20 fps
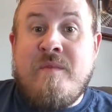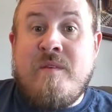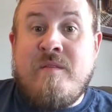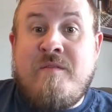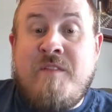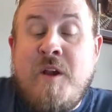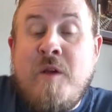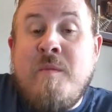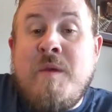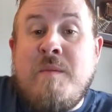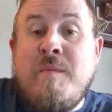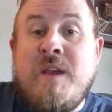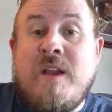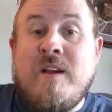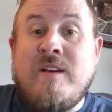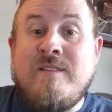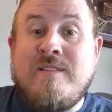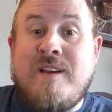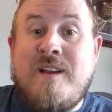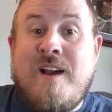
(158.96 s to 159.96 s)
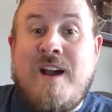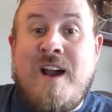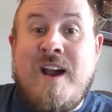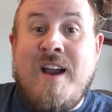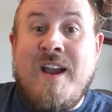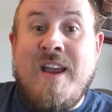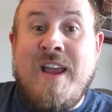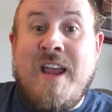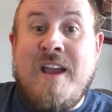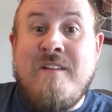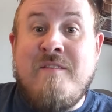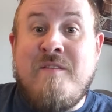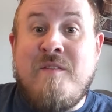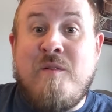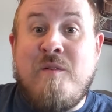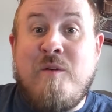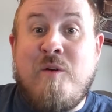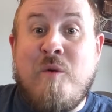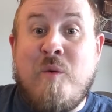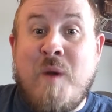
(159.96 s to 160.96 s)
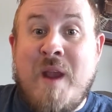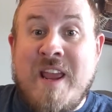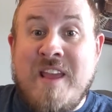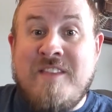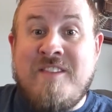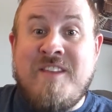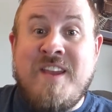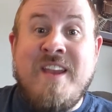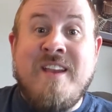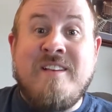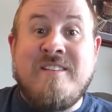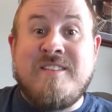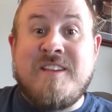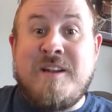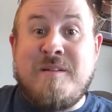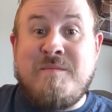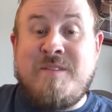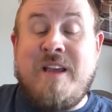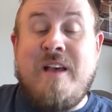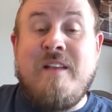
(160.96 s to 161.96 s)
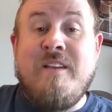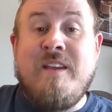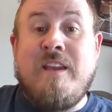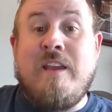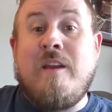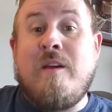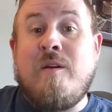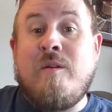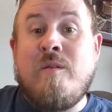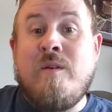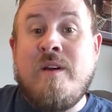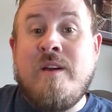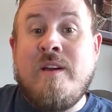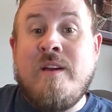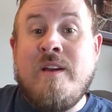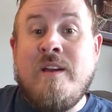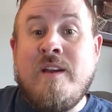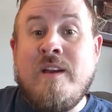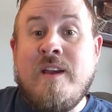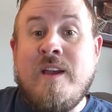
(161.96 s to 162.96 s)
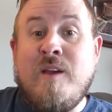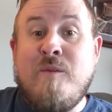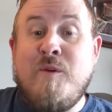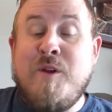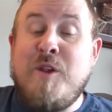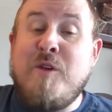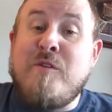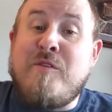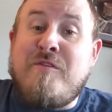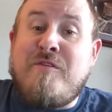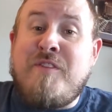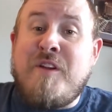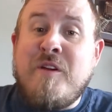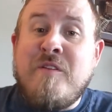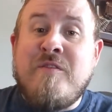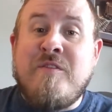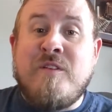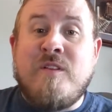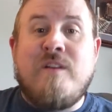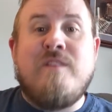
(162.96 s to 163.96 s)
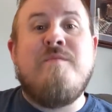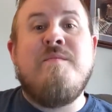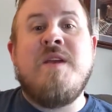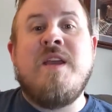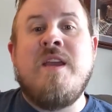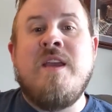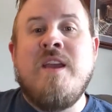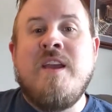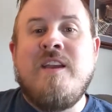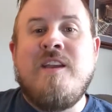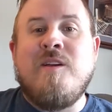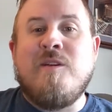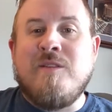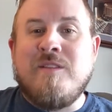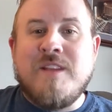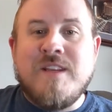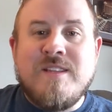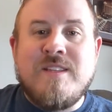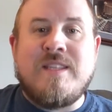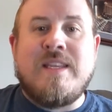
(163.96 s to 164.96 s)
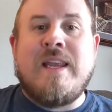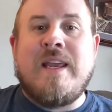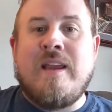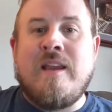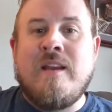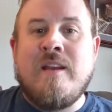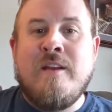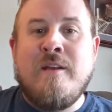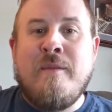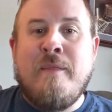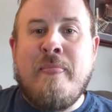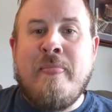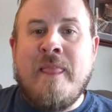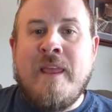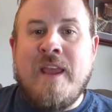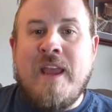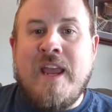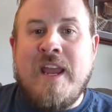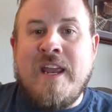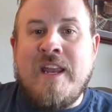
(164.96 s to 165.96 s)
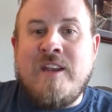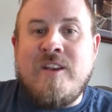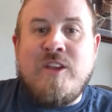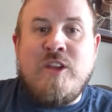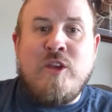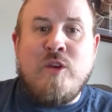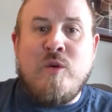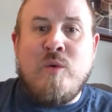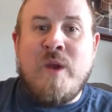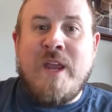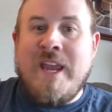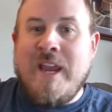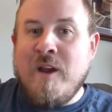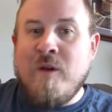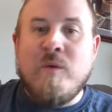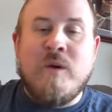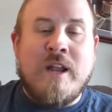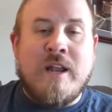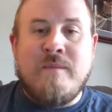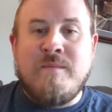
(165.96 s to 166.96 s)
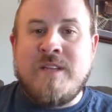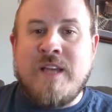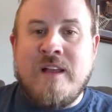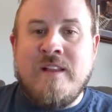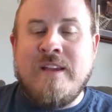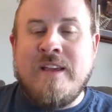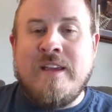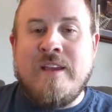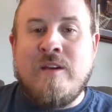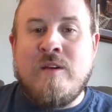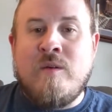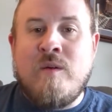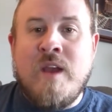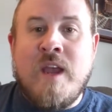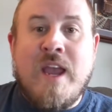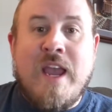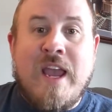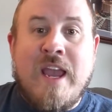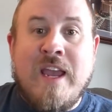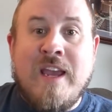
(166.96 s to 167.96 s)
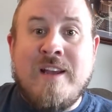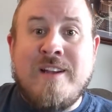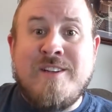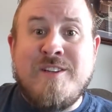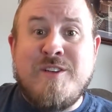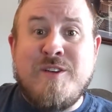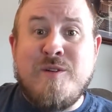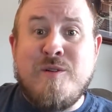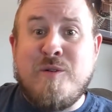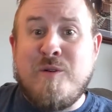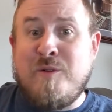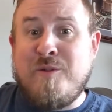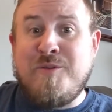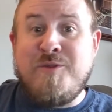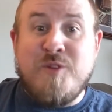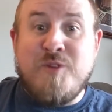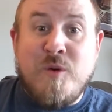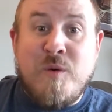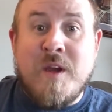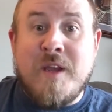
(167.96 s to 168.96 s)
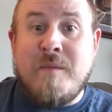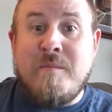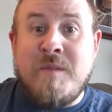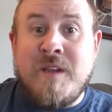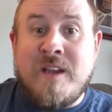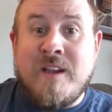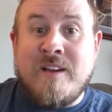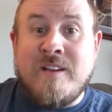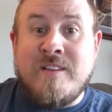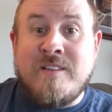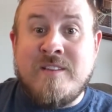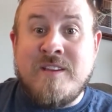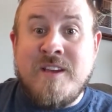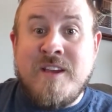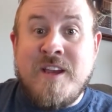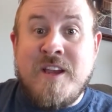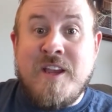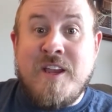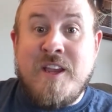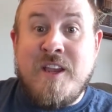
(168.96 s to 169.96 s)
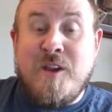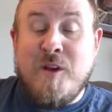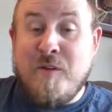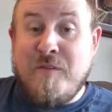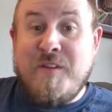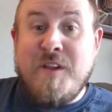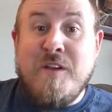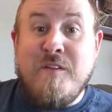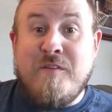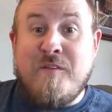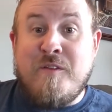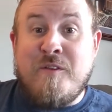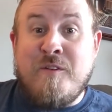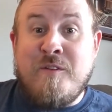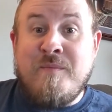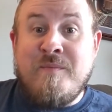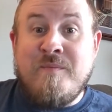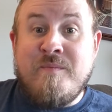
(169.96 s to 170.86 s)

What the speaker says: Fear me because I have great things that I'm telling you. And when you're fearful of me, you're listening and you hear what I'm telling you, and you'll do it because you're fearful.